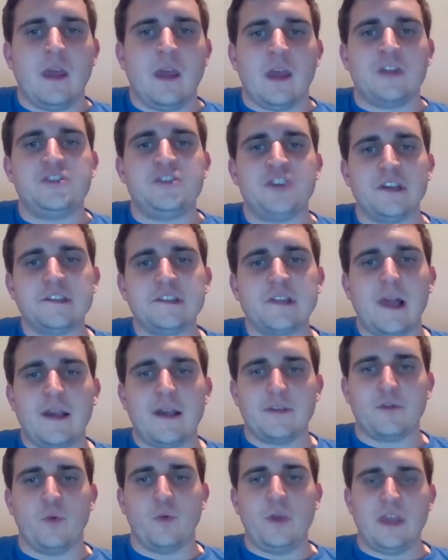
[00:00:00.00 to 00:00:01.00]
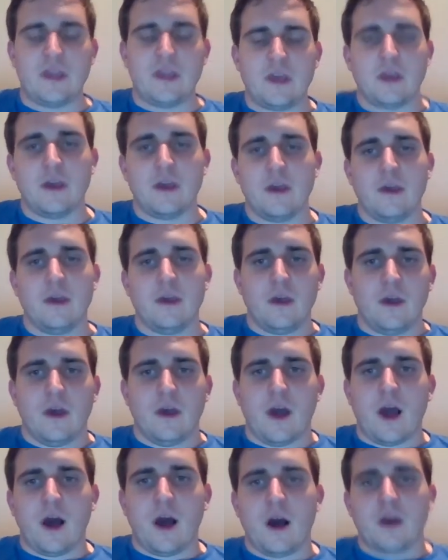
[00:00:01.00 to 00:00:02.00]
And just last week,
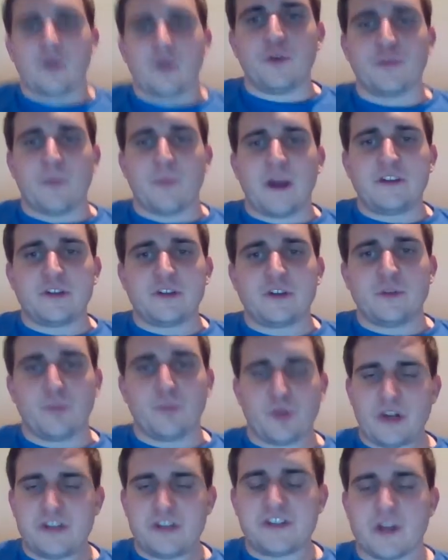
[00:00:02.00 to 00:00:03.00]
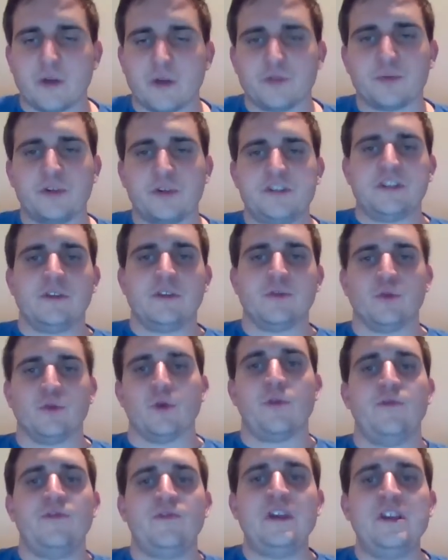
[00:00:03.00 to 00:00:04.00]
it was my turn to preach, and I was preaching through
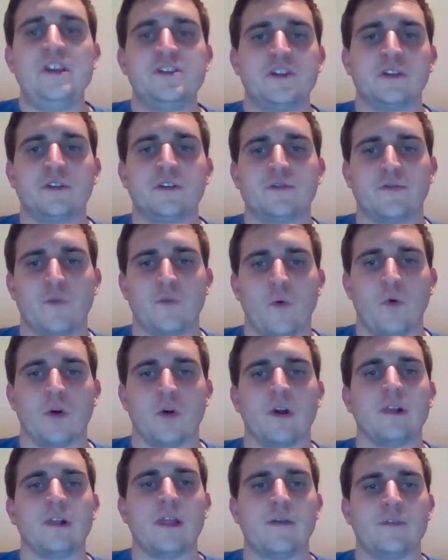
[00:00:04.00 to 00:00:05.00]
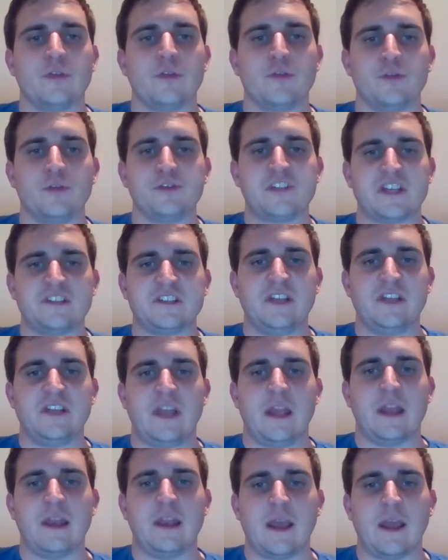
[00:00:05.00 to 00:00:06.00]
Ephesians 4:11 through
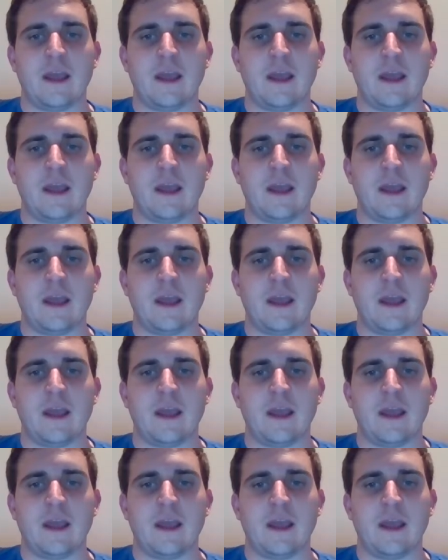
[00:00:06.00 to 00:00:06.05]
16,